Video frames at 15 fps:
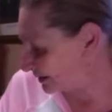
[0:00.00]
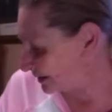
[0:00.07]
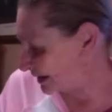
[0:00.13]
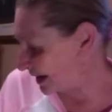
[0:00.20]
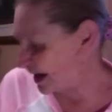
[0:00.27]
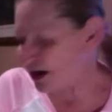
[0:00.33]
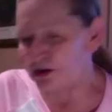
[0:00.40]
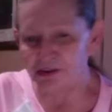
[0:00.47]

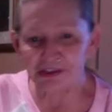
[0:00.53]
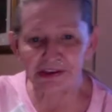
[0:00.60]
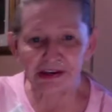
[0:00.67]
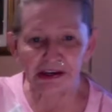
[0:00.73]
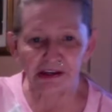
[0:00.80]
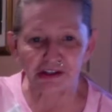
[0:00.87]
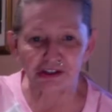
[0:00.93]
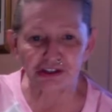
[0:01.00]
health
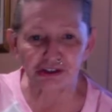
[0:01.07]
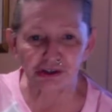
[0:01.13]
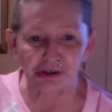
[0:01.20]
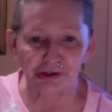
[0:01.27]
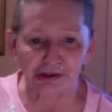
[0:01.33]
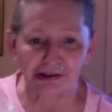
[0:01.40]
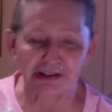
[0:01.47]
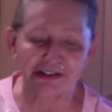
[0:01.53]

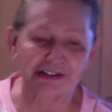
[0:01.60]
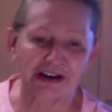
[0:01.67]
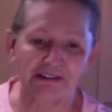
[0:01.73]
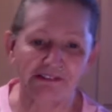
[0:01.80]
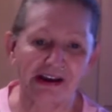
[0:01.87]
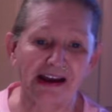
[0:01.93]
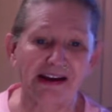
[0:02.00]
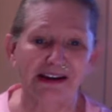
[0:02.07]
concerns,
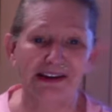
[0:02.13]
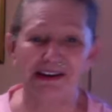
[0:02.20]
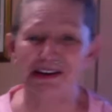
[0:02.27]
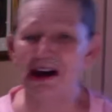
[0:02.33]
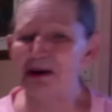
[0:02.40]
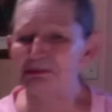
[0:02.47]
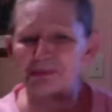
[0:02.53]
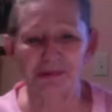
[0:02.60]
I've got a
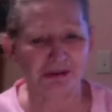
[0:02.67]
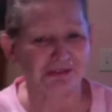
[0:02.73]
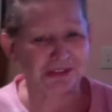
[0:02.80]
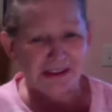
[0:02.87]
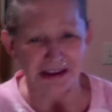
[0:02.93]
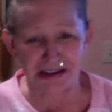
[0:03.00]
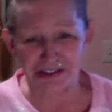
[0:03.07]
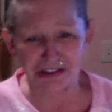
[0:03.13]
number of
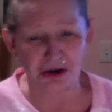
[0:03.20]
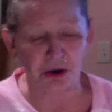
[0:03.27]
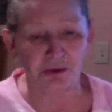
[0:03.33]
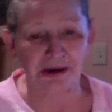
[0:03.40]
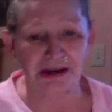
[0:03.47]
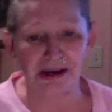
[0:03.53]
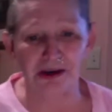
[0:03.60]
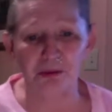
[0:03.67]
things
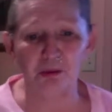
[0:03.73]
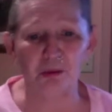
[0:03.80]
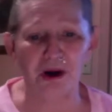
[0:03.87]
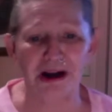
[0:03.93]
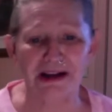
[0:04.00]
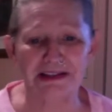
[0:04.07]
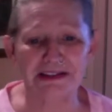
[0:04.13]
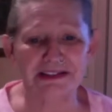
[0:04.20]
going at
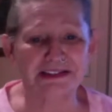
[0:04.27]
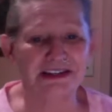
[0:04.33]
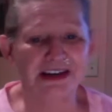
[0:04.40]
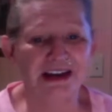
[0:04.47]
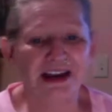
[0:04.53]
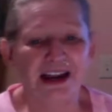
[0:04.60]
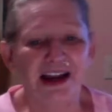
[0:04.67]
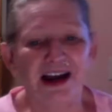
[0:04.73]
once.
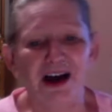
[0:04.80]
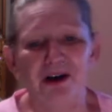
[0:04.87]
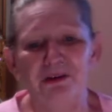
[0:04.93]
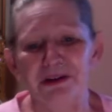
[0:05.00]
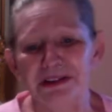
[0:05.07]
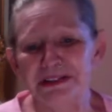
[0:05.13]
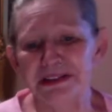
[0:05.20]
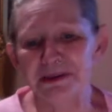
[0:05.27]
Oh,
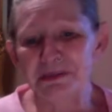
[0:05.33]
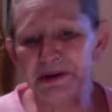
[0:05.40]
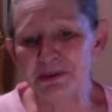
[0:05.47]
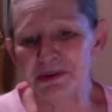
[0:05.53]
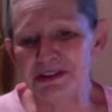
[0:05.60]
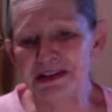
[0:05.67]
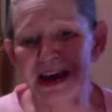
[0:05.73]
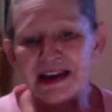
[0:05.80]
and somebody
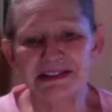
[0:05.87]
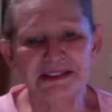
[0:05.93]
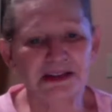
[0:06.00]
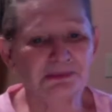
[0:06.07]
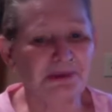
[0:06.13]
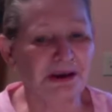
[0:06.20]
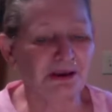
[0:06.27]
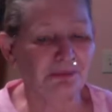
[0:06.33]
was
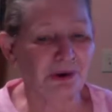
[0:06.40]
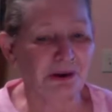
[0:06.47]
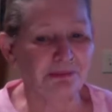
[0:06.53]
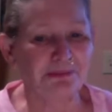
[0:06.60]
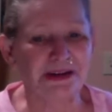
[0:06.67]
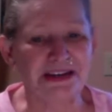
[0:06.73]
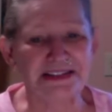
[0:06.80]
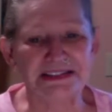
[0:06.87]
asking me when
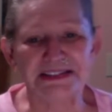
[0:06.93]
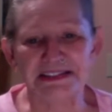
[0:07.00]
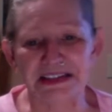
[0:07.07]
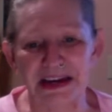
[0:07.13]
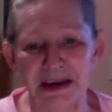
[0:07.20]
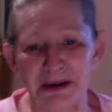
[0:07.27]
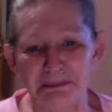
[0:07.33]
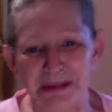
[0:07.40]
me to
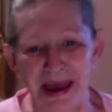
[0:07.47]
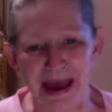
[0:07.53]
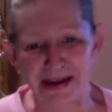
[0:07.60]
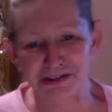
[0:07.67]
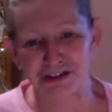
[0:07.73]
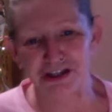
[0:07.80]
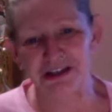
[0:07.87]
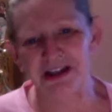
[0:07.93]
sing
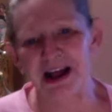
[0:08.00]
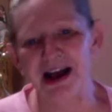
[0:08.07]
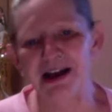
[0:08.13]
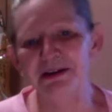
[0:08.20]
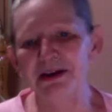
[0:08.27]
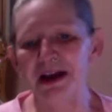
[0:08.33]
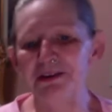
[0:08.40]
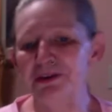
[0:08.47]
Imagine.
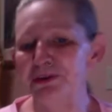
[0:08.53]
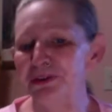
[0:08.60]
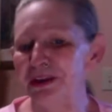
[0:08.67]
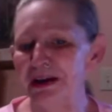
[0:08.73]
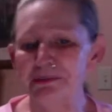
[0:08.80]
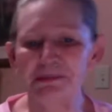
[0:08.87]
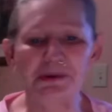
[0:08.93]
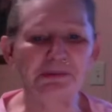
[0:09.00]
I don't
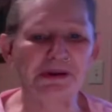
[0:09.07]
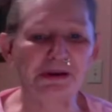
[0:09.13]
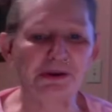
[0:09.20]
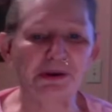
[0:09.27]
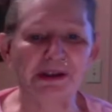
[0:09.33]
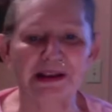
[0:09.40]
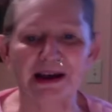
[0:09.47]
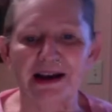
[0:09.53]
think I'm going to be
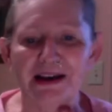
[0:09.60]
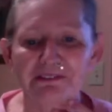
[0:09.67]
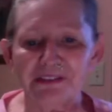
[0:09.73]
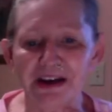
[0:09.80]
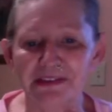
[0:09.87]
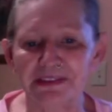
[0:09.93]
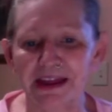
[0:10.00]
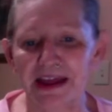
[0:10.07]
doing that. I've
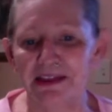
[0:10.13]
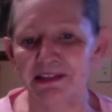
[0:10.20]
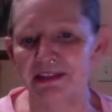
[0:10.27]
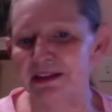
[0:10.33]
got that,